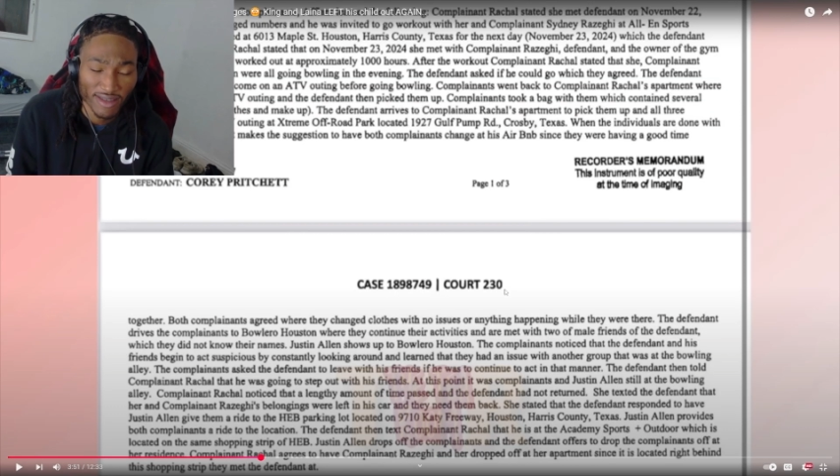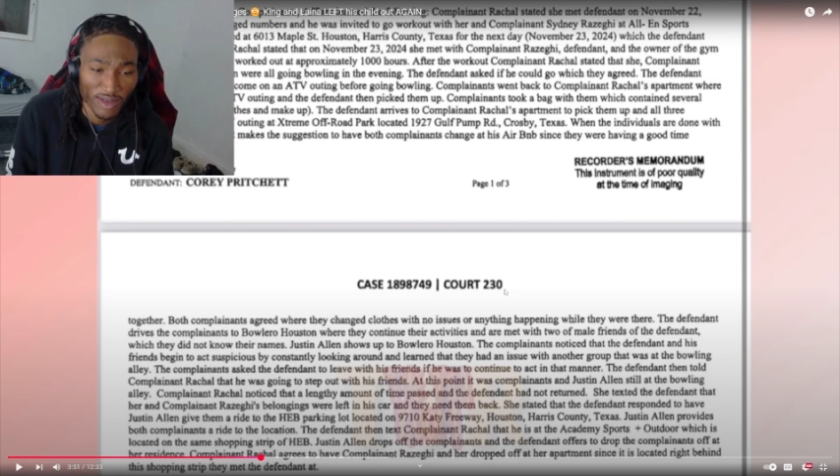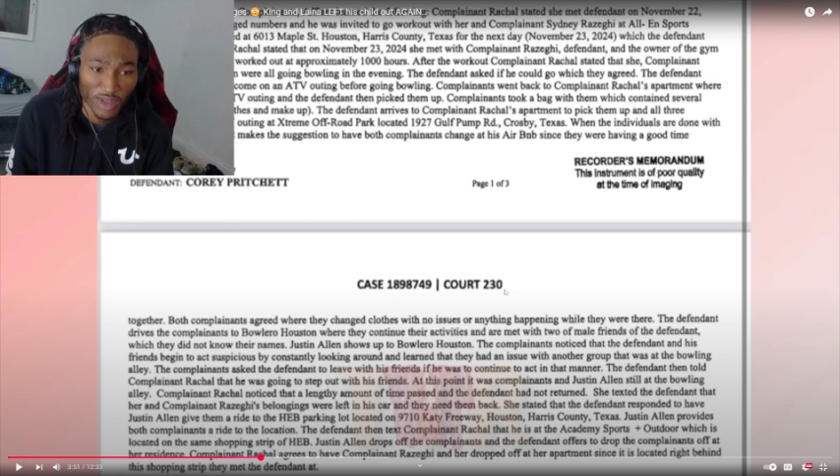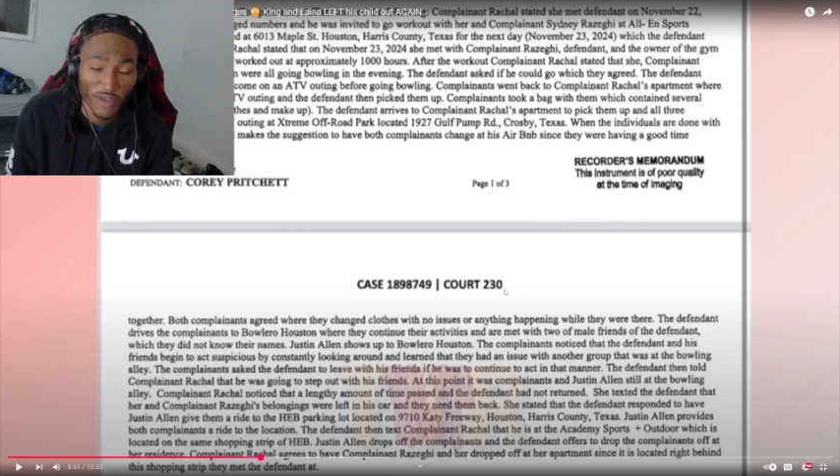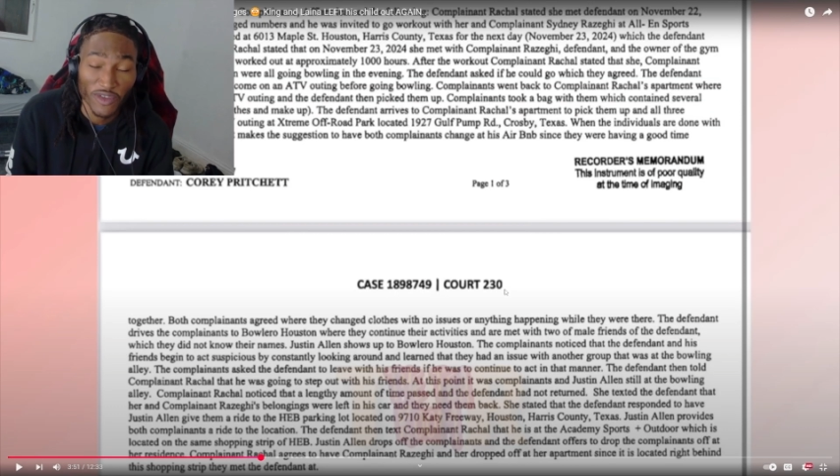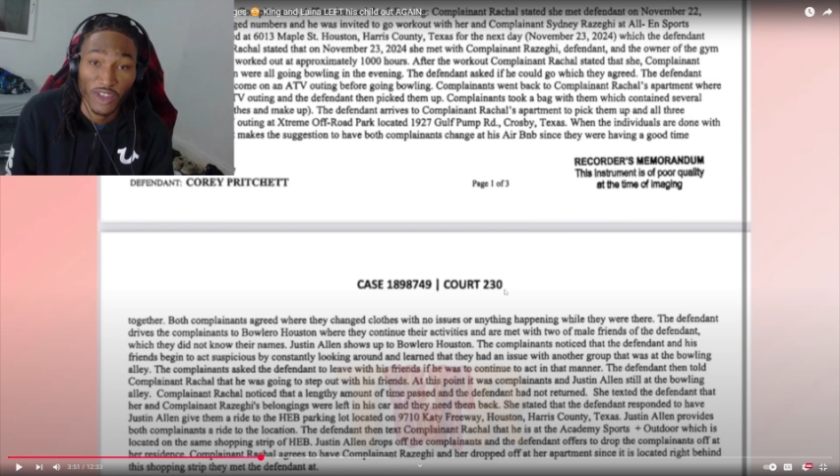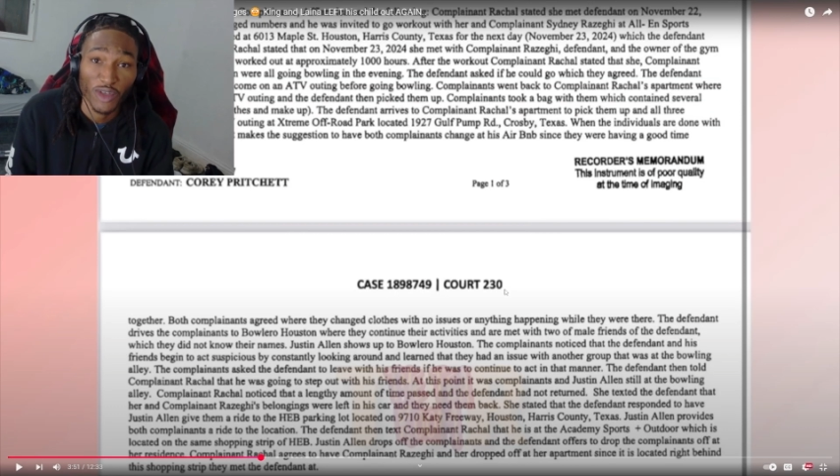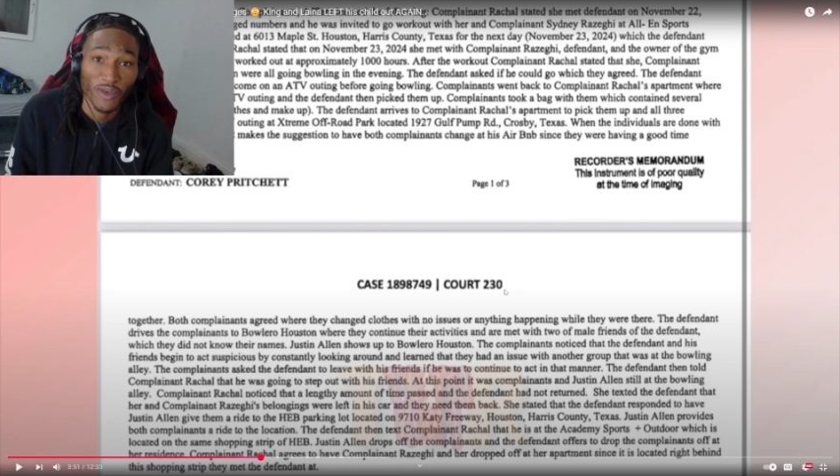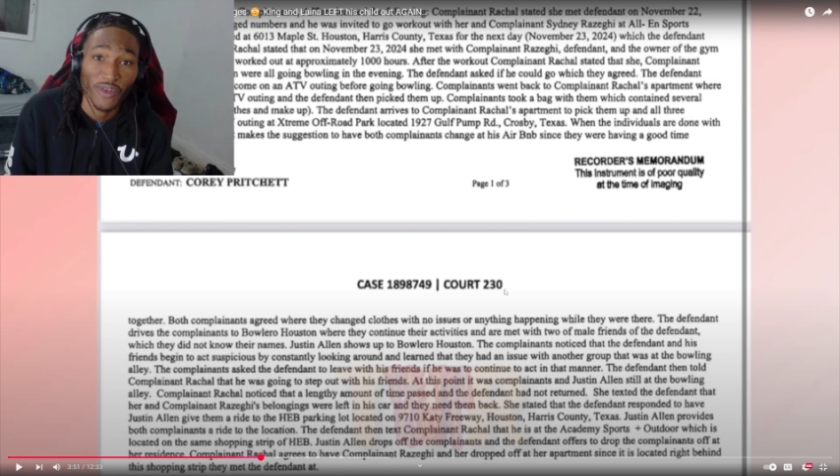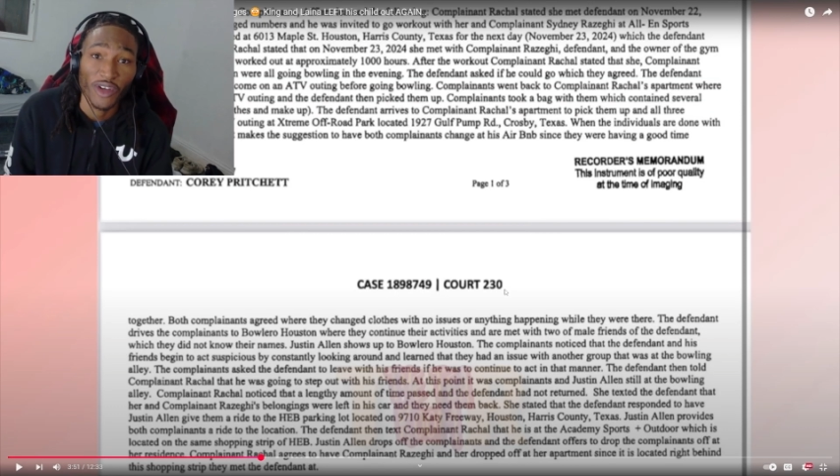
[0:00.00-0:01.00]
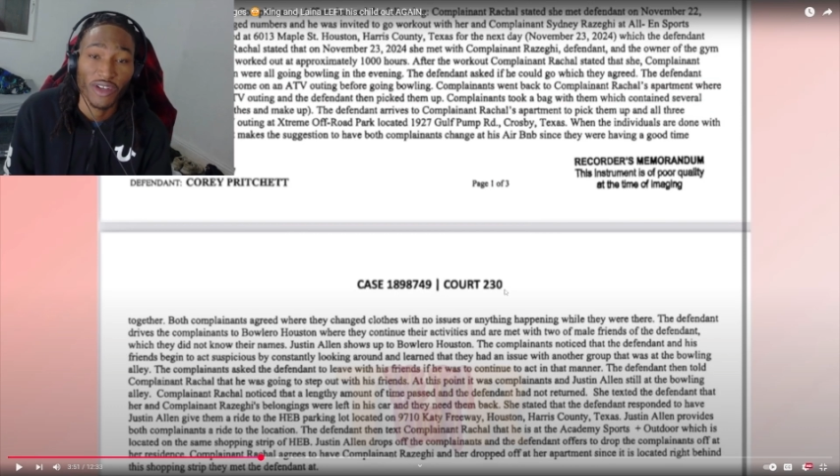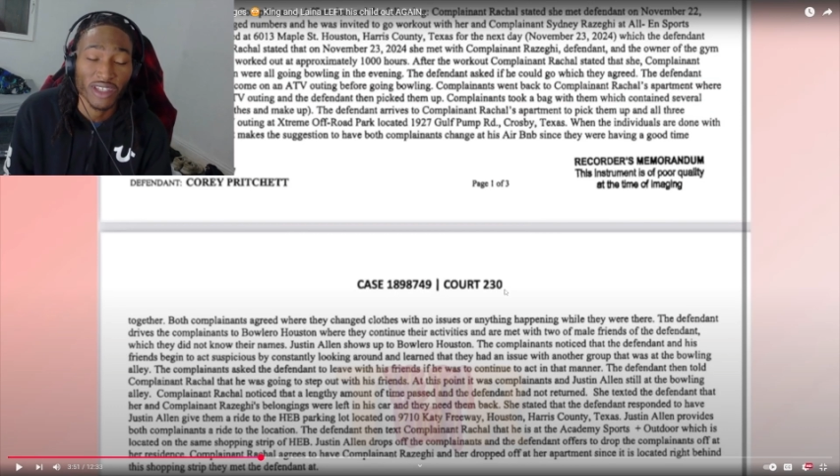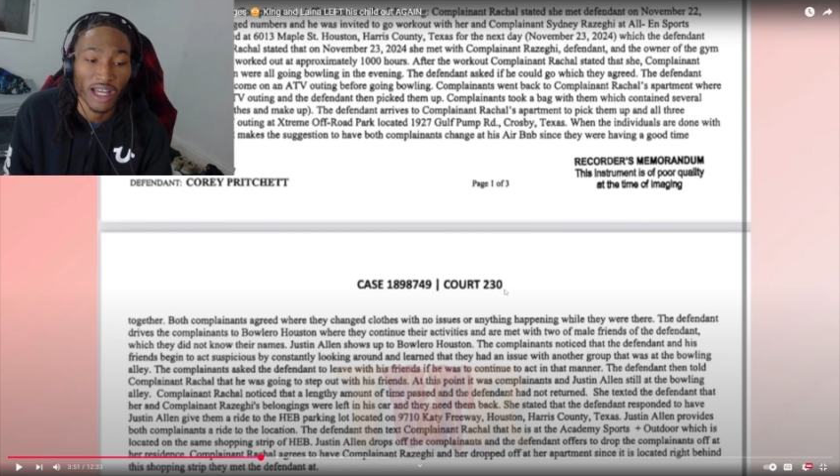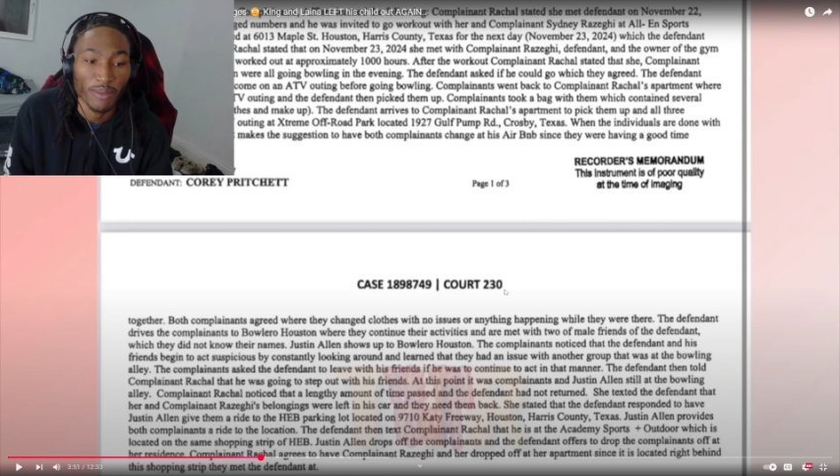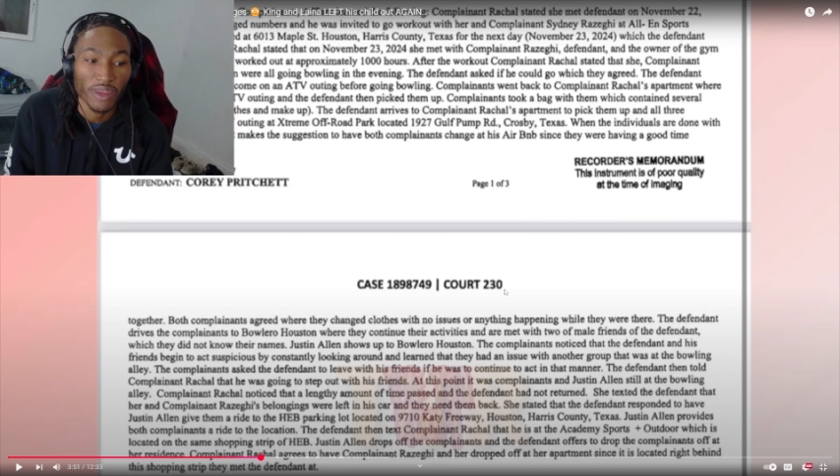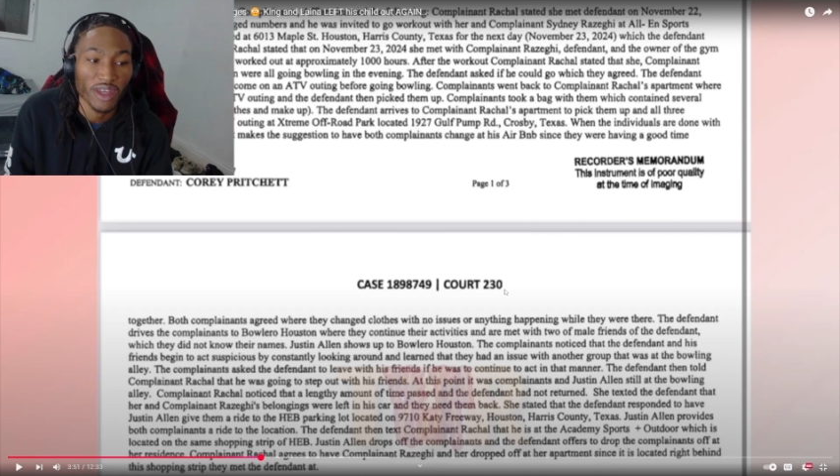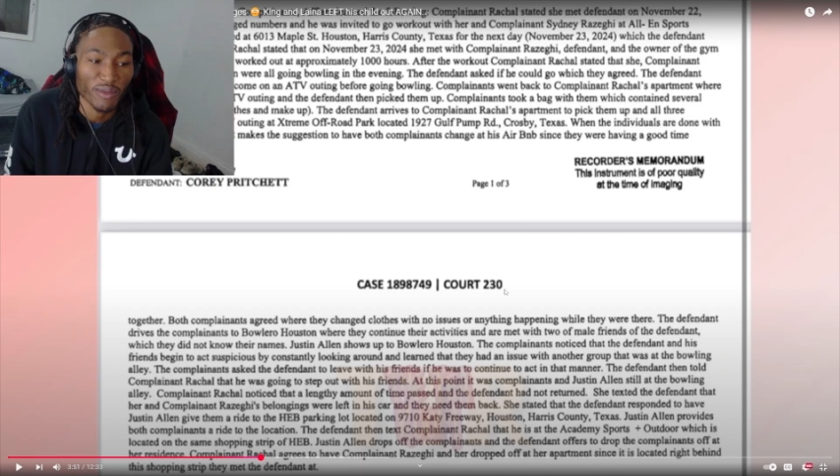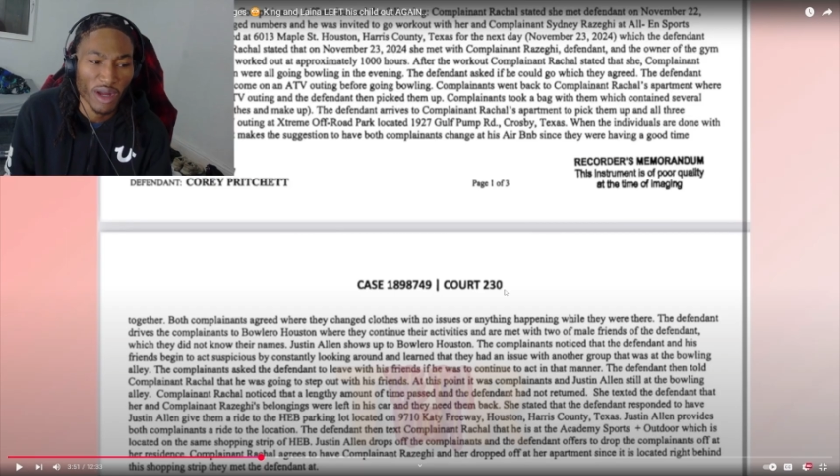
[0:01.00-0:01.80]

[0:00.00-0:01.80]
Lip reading: it was something to do with her type of thing.